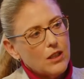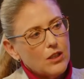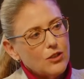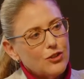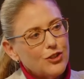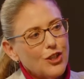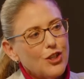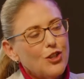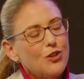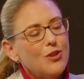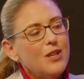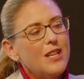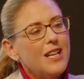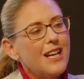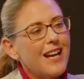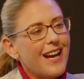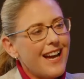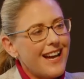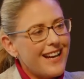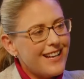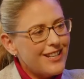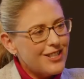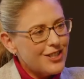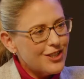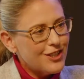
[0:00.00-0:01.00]
So you hear
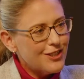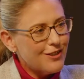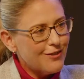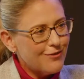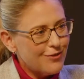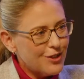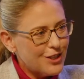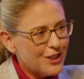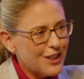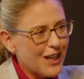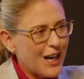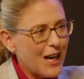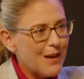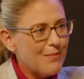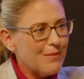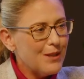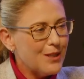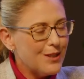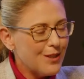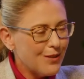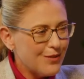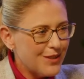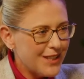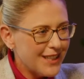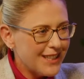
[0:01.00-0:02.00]
ages of retirement
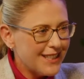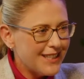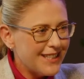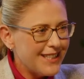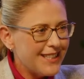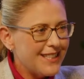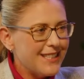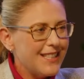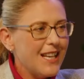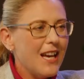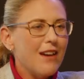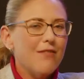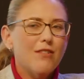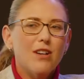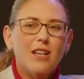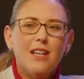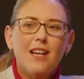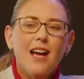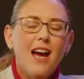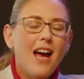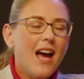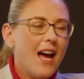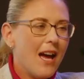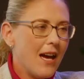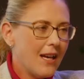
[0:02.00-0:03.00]
of 67
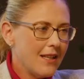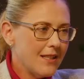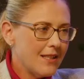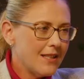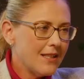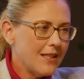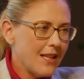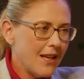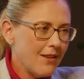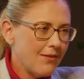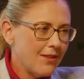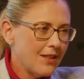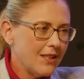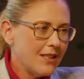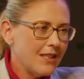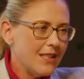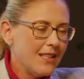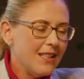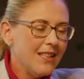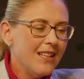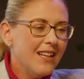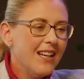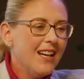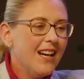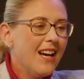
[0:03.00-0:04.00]
and
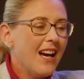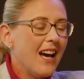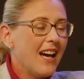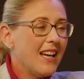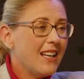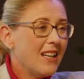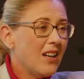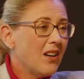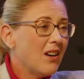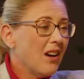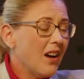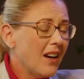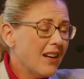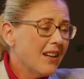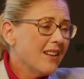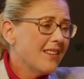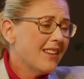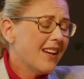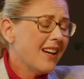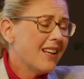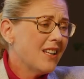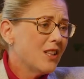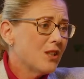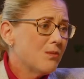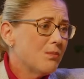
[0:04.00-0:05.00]
70. And a lot of
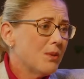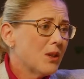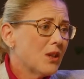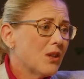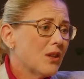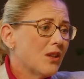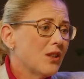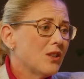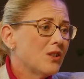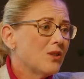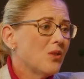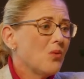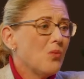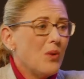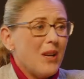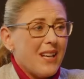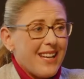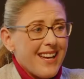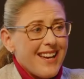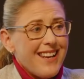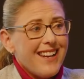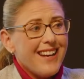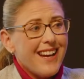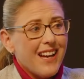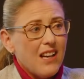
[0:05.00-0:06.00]
that is because we're
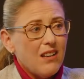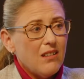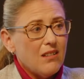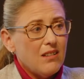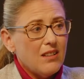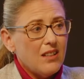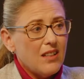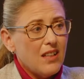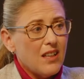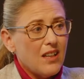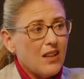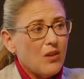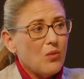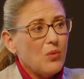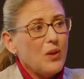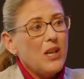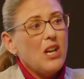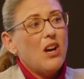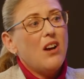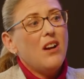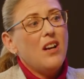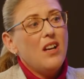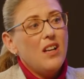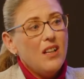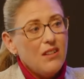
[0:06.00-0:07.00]
getting healthier, we
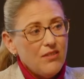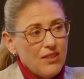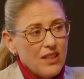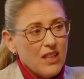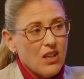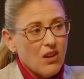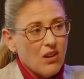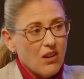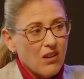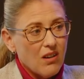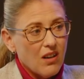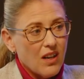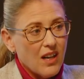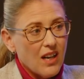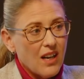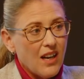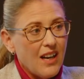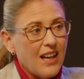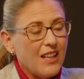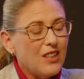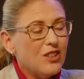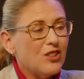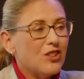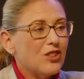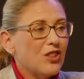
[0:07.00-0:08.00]
are living longer,
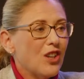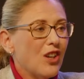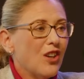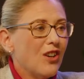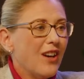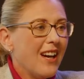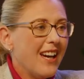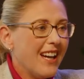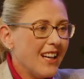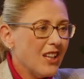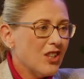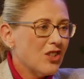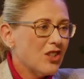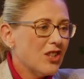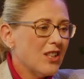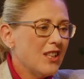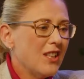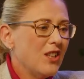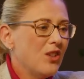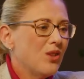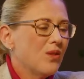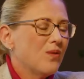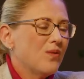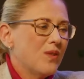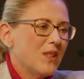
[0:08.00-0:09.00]
and so actually
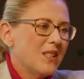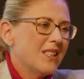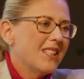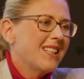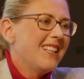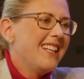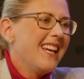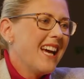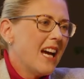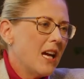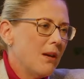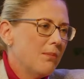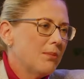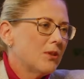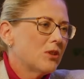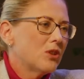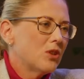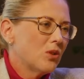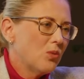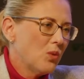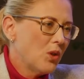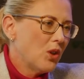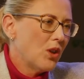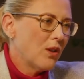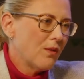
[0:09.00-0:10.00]
you're physically able to
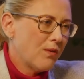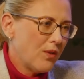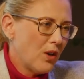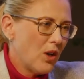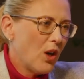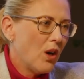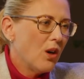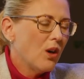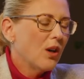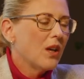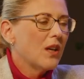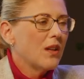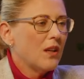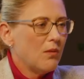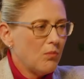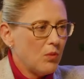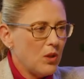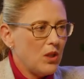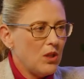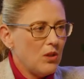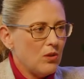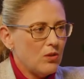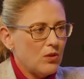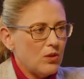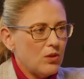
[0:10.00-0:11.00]
work for longer than we
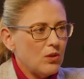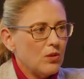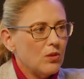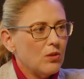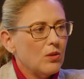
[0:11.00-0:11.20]
used to.